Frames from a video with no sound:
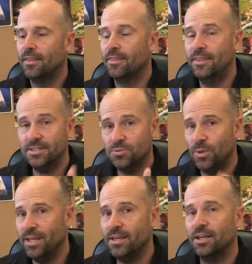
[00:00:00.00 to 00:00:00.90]
this
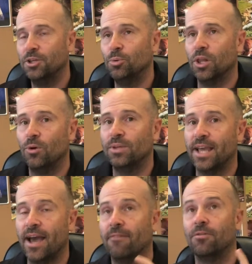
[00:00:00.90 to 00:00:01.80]
week, you will only
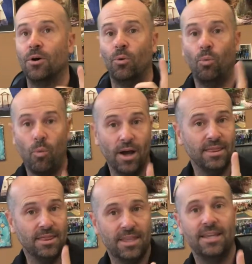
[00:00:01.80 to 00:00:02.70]
have one
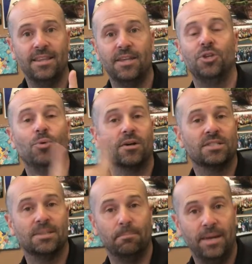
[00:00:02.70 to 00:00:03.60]
thing that you are
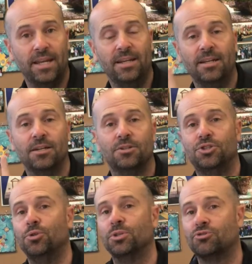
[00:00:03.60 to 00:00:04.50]
submitting
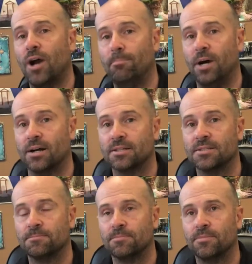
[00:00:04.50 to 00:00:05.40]
to a Dropbox.
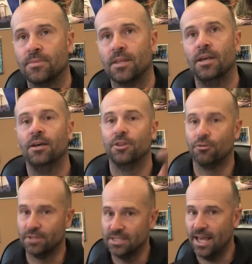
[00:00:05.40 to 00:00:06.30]
There
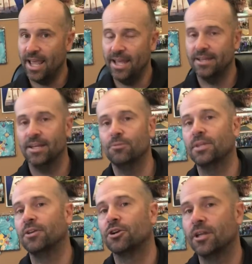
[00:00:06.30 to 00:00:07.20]
is the handout
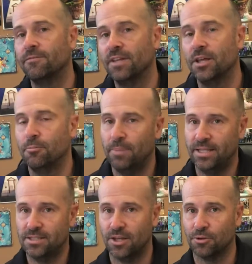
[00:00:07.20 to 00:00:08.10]
that you're gonna fill out
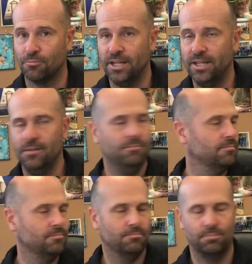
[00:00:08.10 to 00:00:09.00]
based on the reading,
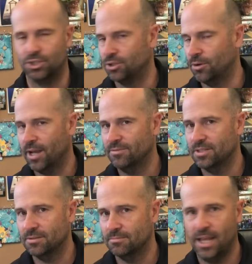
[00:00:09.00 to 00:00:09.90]
but you don't have to
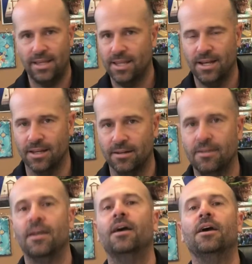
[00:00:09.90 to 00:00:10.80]
hand that in.
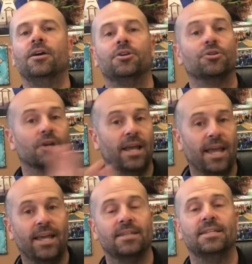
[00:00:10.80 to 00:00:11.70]
You're gonna
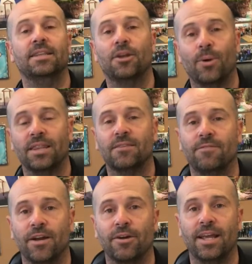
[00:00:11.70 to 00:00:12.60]
hand in, though, at the
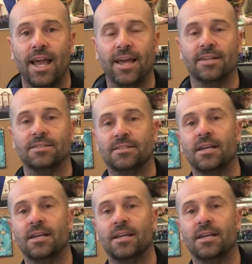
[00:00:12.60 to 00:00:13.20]
very end,